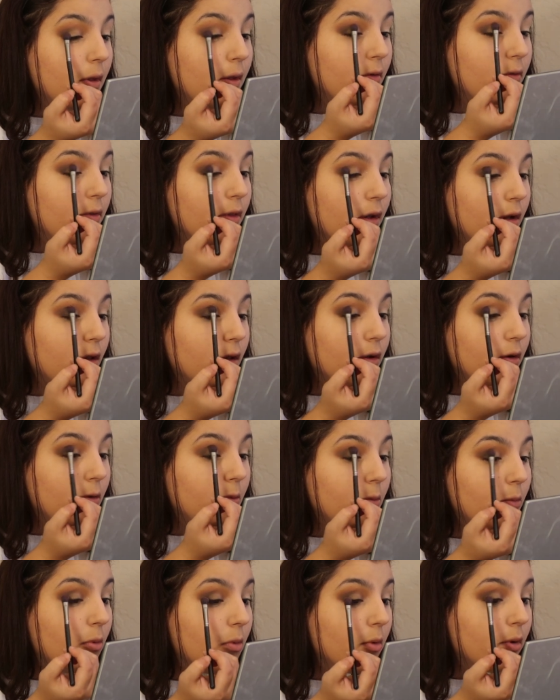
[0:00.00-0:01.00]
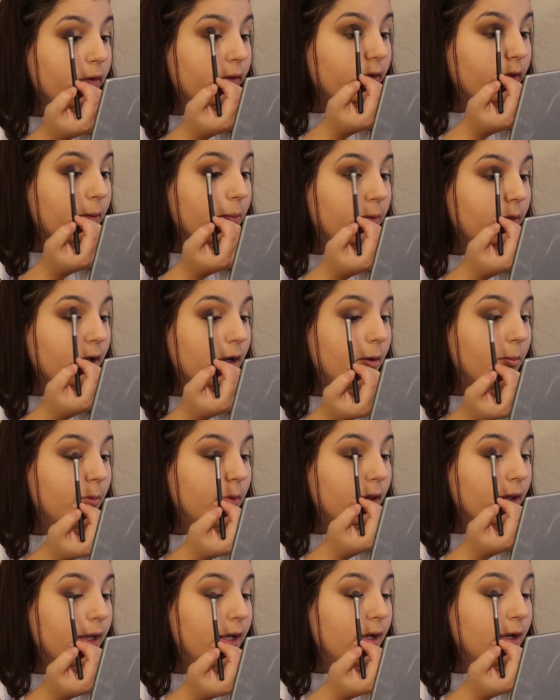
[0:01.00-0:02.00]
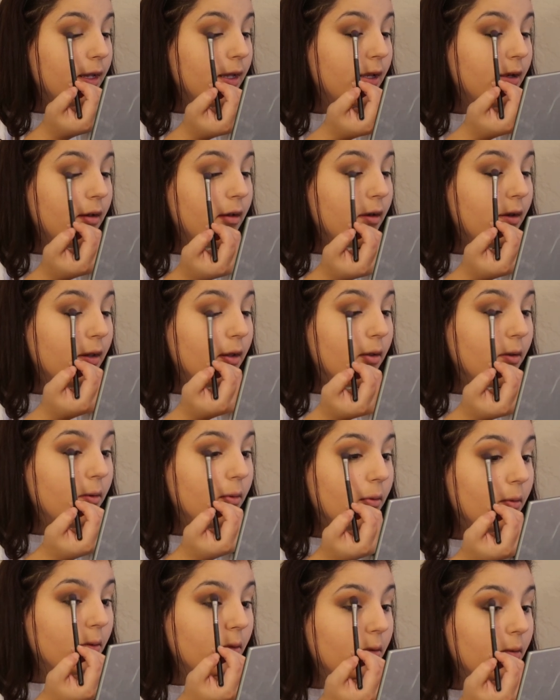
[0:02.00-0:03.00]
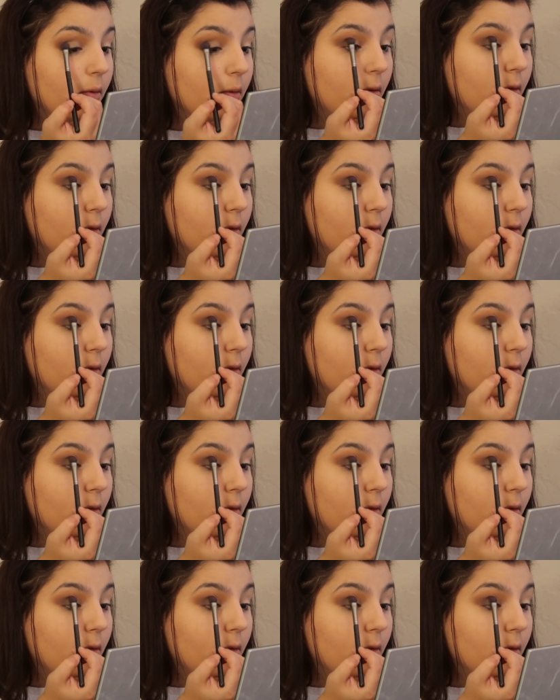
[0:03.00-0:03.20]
Gives it a little more something to blend into.